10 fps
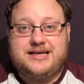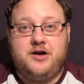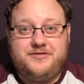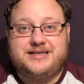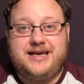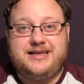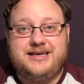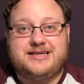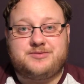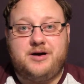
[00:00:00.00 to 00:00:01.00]
over 10
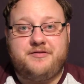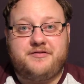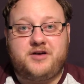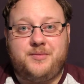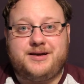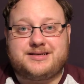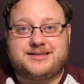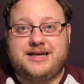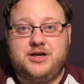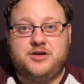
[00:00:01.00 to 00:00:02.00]
years worth of comics that
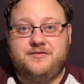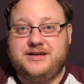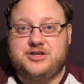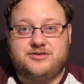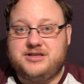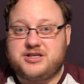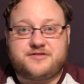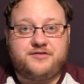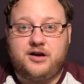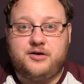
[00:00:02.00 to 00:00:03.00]
they could have literally just
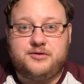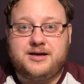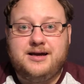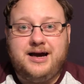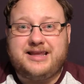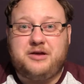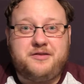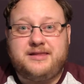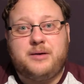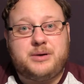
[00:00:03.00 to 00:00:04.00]
followed. I don't
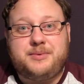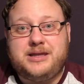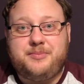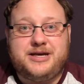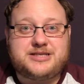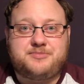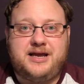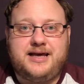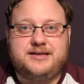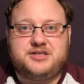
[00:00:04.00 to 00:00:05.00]
think that would have been the best
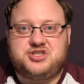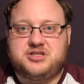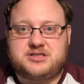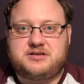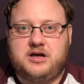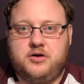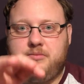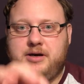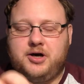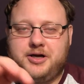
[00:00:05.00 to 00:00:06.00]
plan, to just go
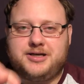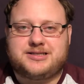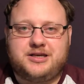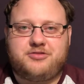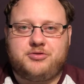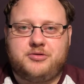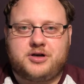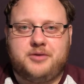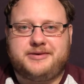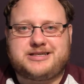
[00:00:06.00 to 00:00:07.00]
monotonously through the
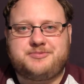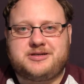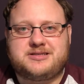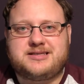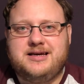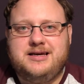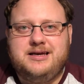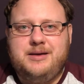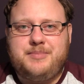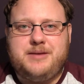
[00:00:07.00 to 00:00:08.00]
comics, because
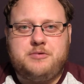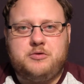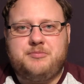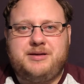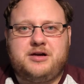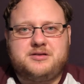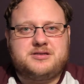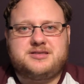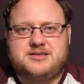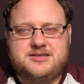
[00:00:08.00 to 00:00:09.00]
people would be
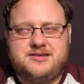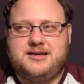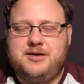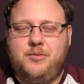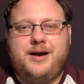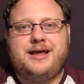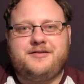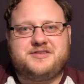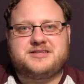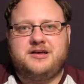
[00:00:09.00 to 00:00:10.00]
constantly waiting
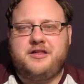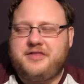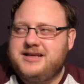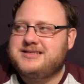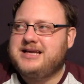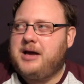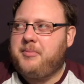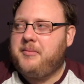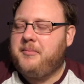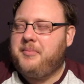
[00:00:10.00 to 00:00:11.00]
for certain things to
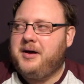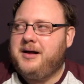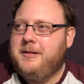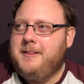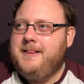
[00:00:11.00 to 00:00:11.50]
happen. But